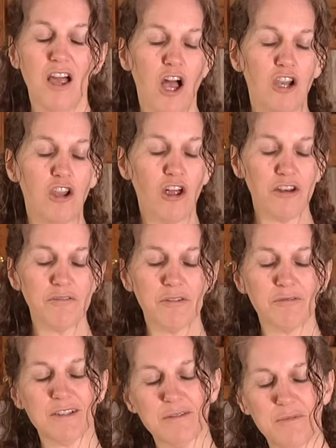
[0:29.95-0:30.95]
A lot of
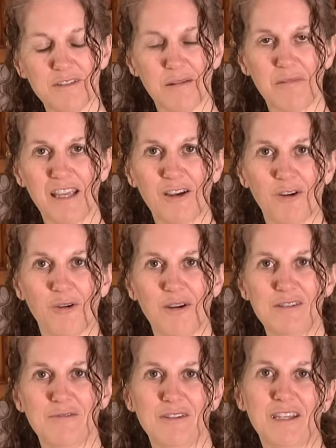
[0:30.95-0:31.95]
the recipes I make are
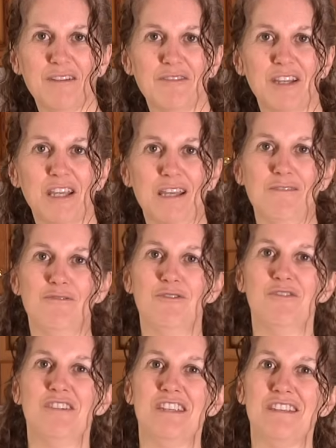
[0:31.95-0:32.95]
quite forgiving if you
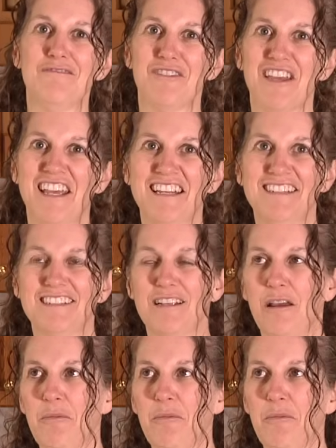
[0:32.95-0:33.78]
deviate